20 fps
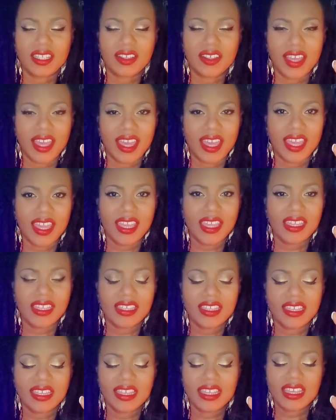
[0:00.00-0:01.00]
okay?
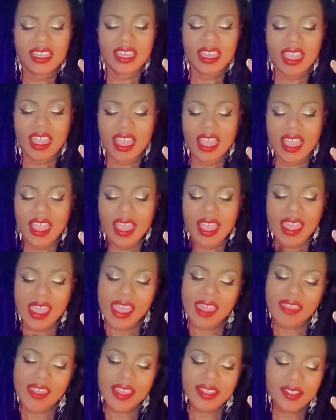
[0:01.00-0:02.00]

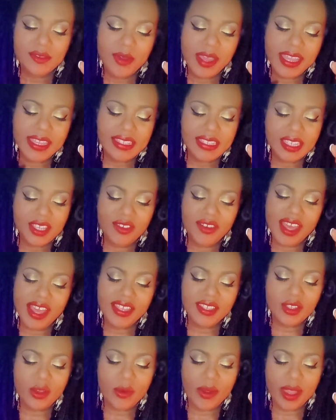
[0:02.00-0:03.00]
And that's why I see you
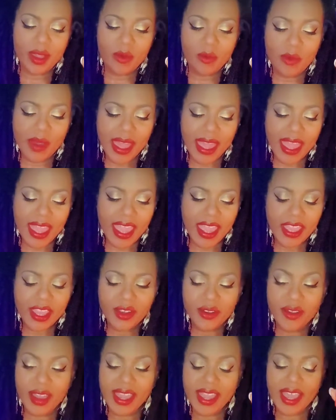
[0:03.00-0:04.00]
guys going away.
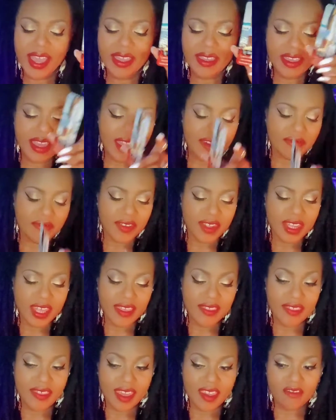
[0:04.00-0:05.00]
You know, I, I, I feel
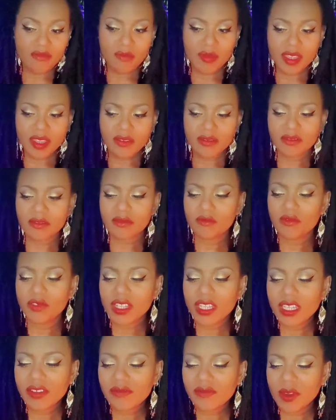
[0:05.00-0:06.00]
like they've been
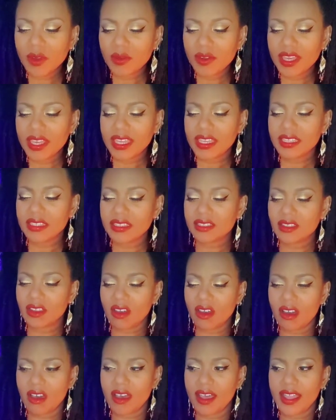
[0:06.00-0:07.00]
really focused
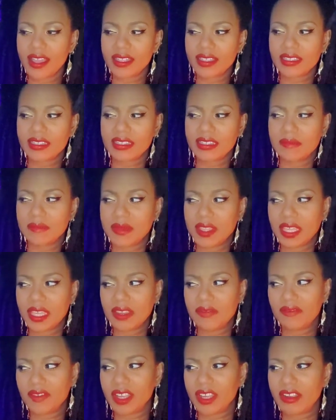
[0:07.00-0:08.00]
on
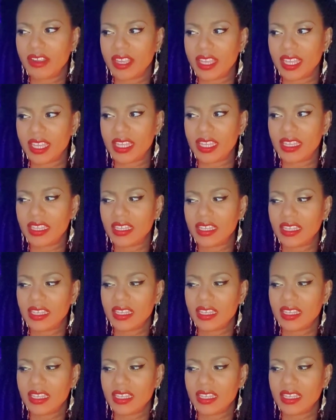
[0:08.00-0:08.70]
something very